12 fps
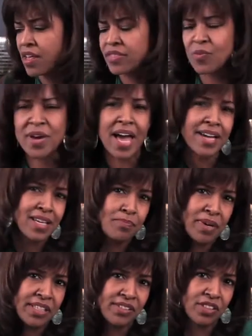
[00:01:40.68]
the way I can
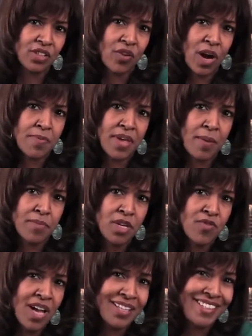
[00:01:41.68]
best describe that,
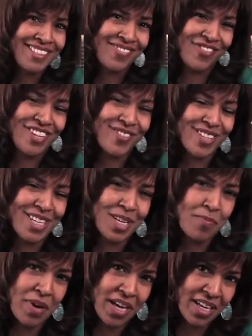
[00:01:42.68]
minerality is frequently a
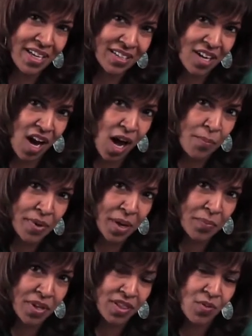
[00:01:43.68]
debated topic,
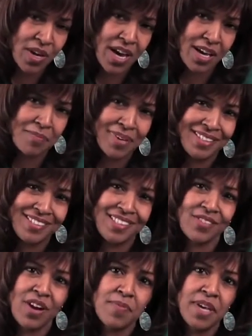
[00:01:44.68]
but the way I can best
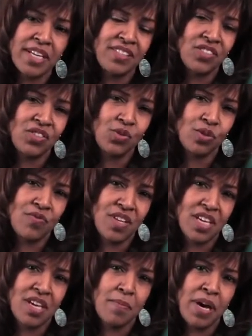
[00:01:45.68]
describe that is just sort of
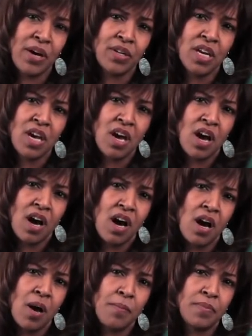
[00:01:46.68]
thinking about
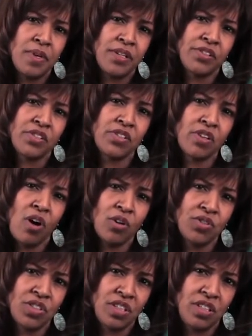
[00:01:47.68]
a
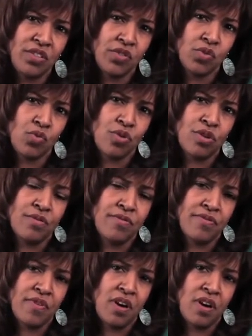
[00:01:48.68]
salty sort of